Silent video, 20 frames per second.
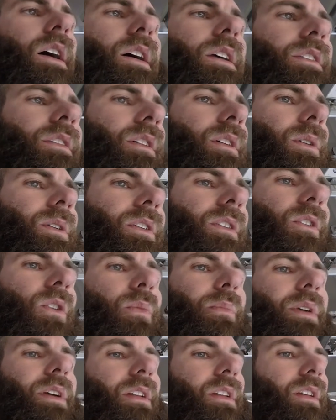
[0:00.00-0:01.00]
So it's no
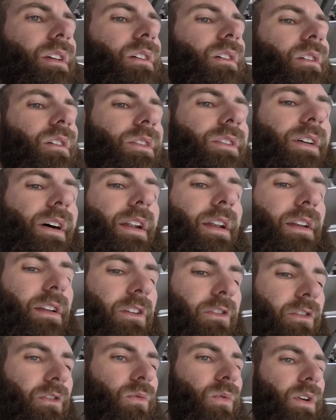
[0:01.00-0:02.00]
big deal, it's not an
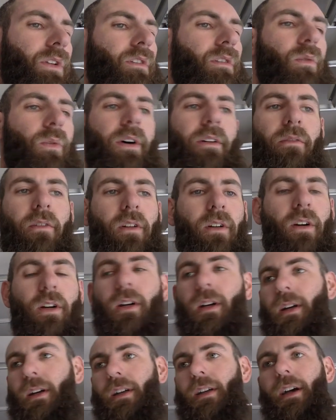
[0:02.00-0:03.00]
issue whatsoever.
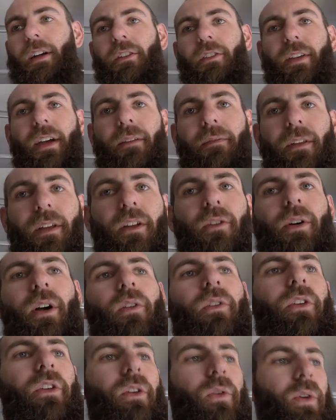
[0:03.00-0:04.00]
I just have to get around
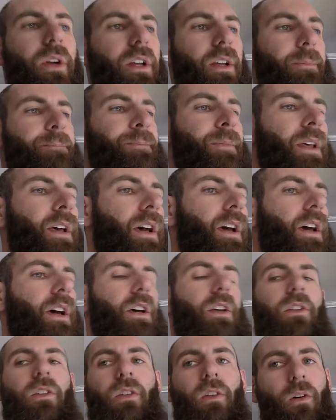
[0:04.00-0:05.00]
to doing it.
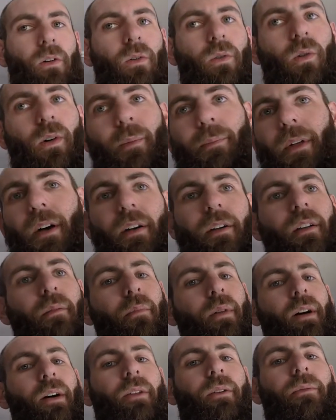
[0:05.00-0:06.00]
So I'm not gonna
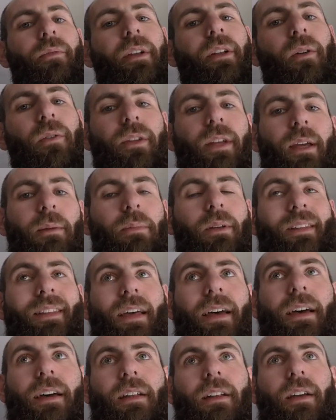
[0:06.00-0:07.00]
bother videotaping
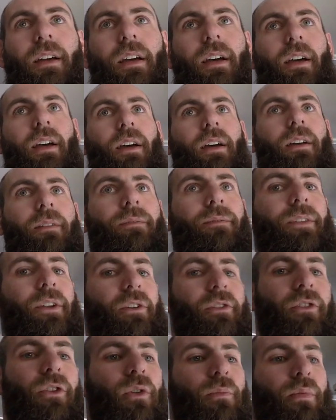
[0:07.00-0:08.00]
that.
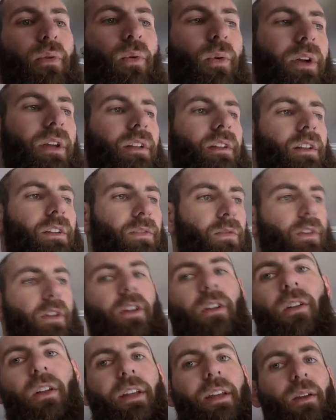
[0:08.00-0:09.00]
There's no point. It's
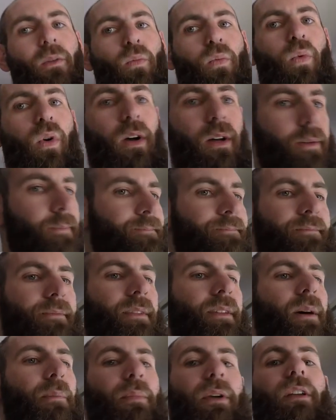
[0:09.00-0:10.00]
literally
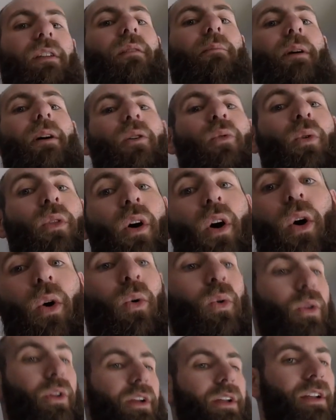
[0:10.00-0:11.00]
a piece of metal with a
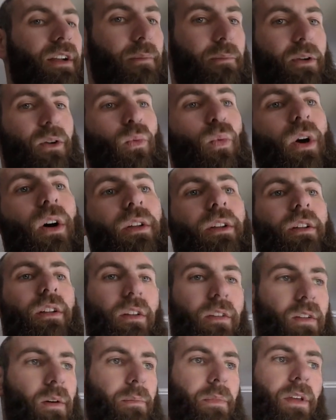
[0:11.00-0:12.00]
hole in it and I'm gonna weld it to
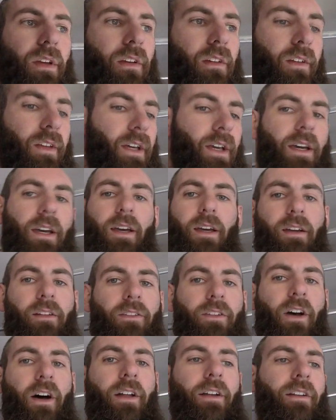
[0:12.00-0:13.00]
something.
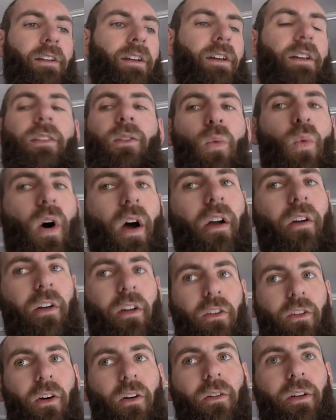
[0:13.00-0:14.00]
Done. The
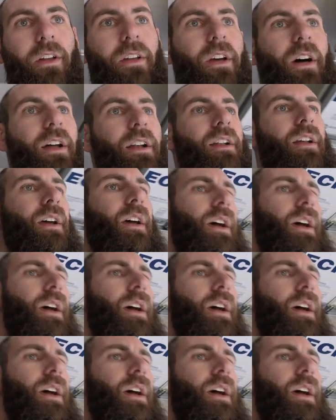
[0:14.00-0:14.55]
wiring's already done.